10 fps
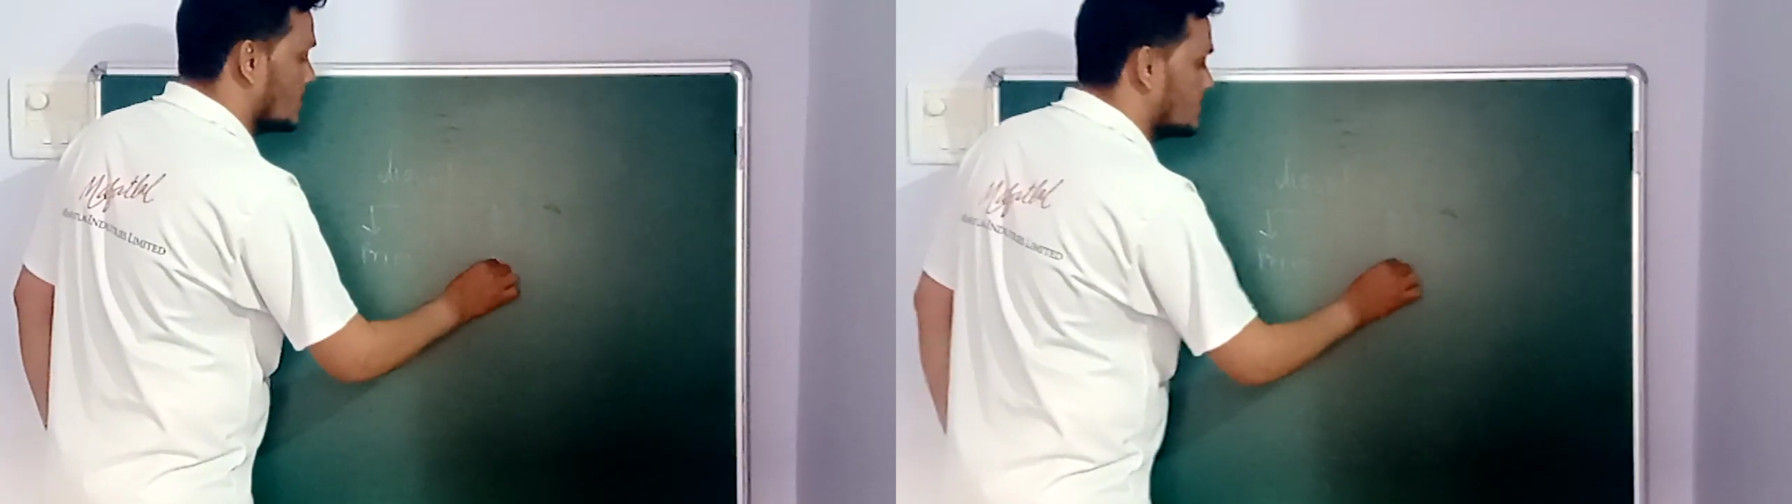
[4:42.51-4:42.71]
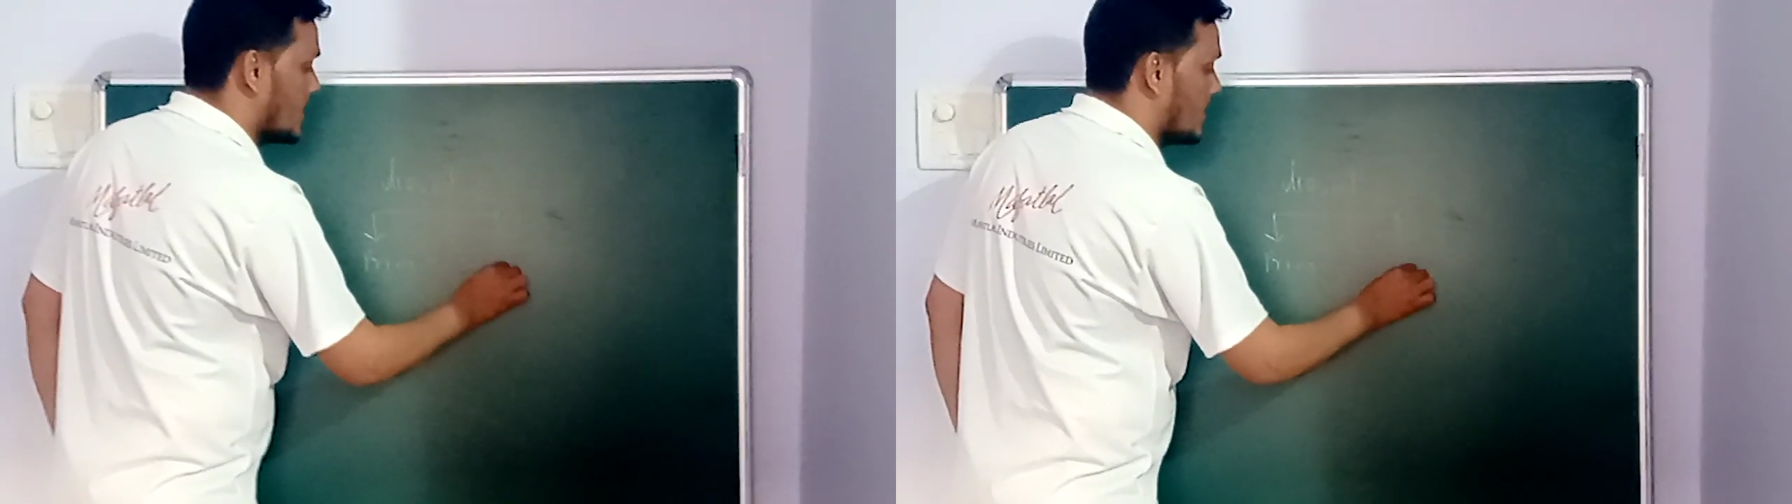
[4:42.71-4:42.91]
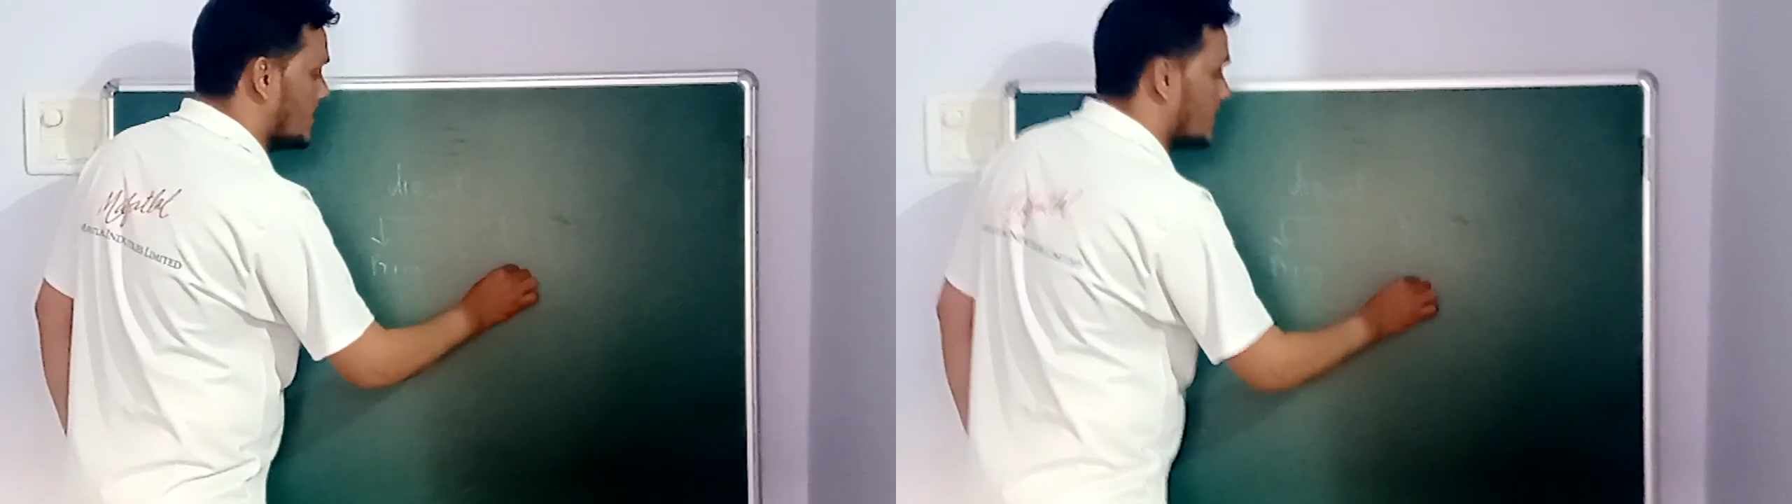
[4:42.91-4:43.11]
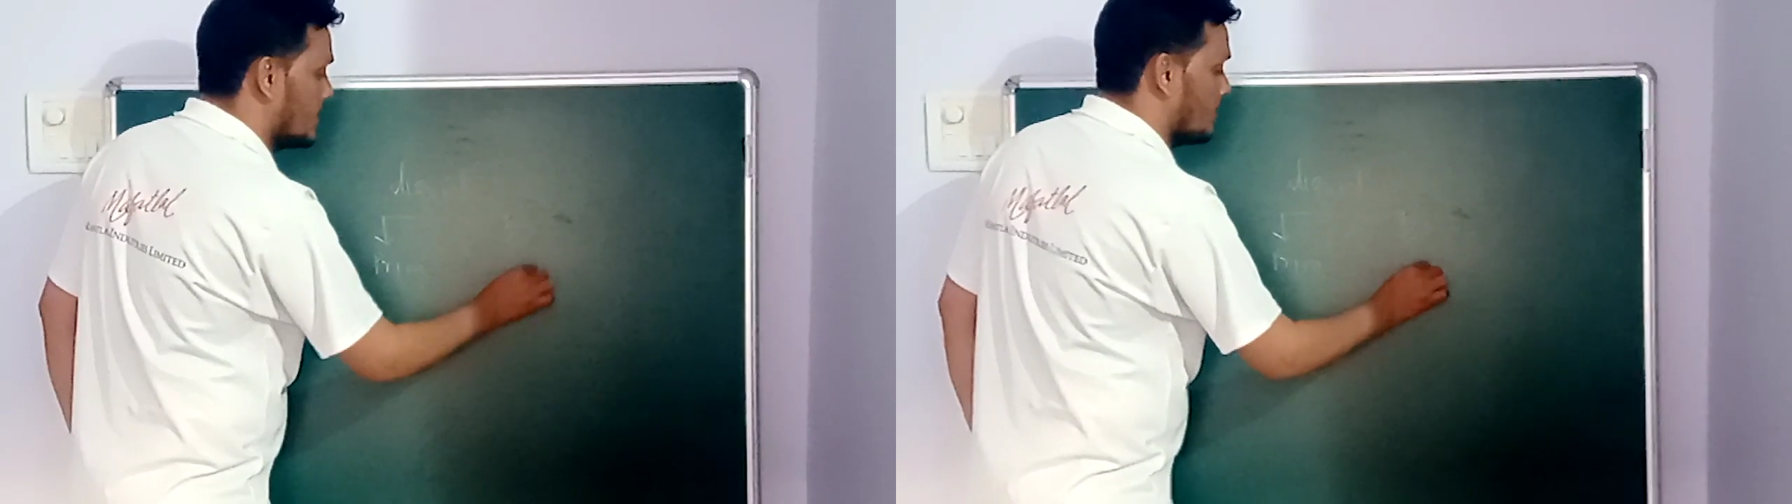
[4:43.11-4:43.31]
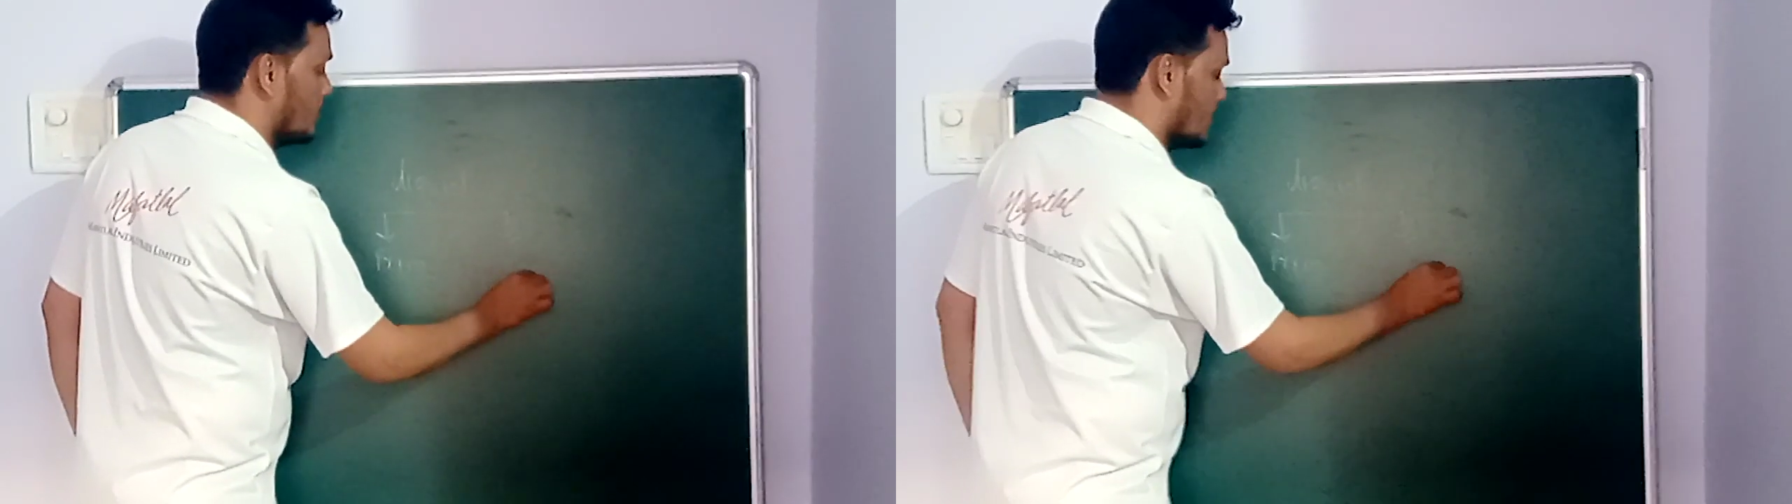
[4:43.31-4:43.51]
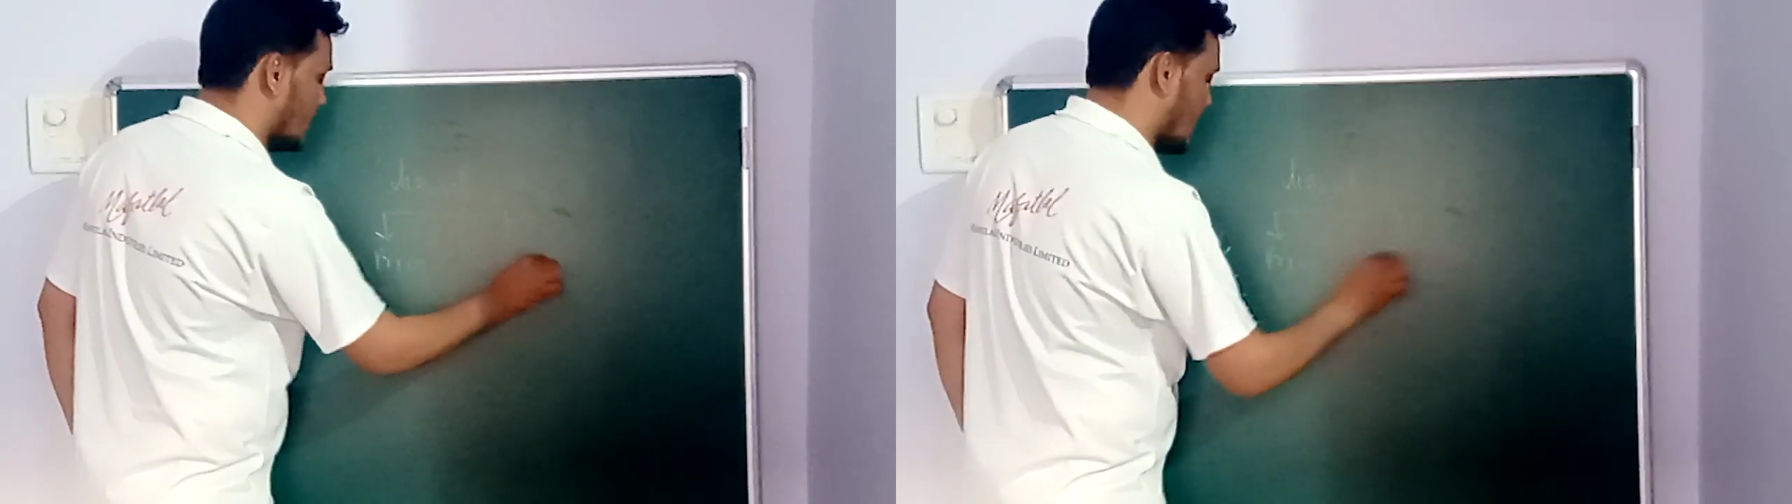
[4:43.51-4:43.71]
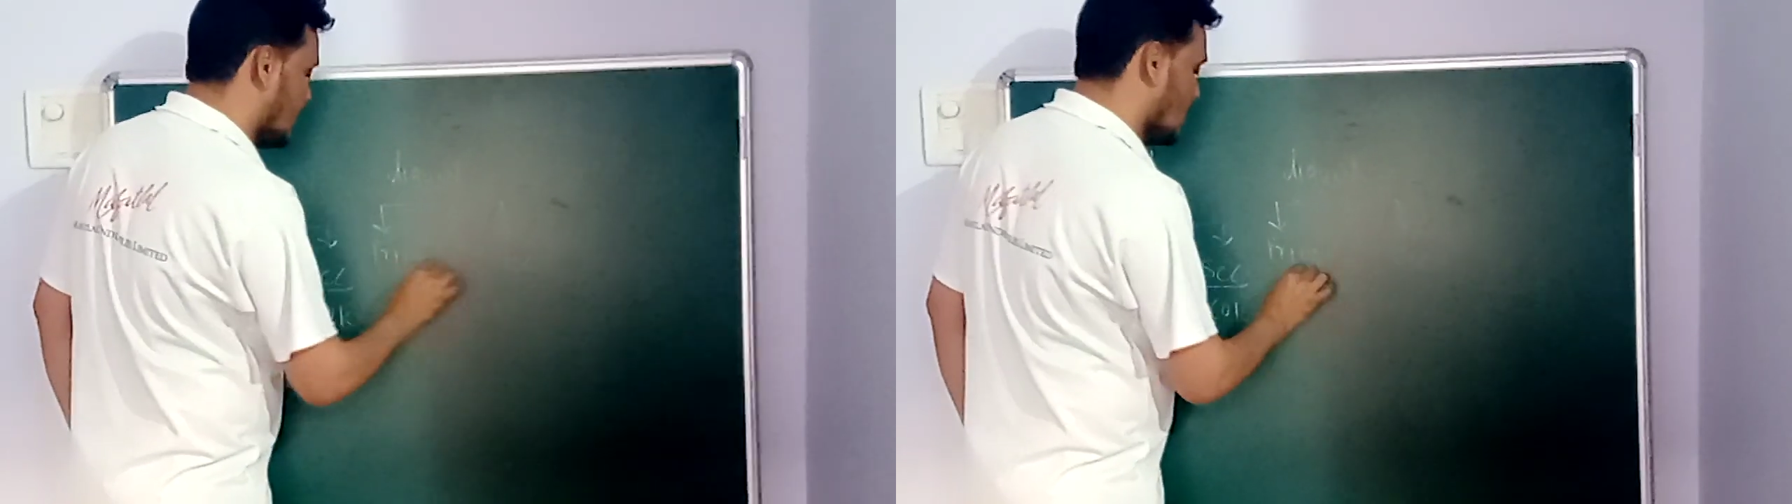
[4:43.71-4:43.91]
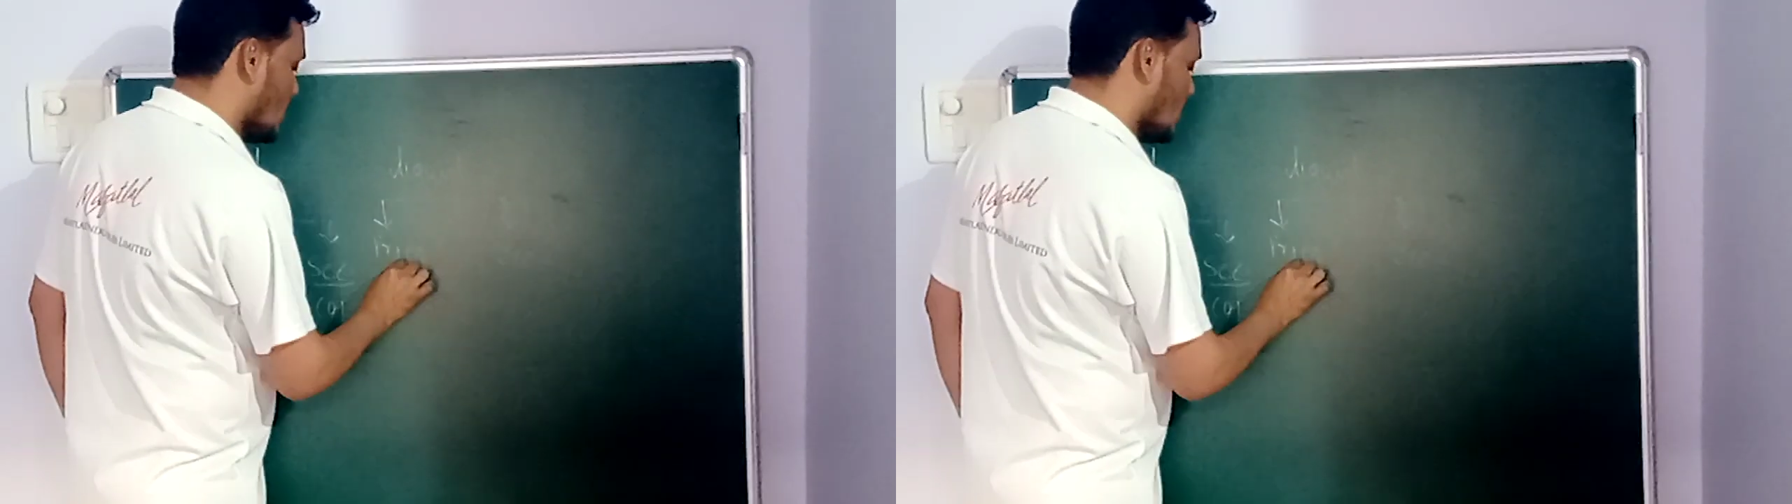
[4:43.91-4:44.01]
secondary, right?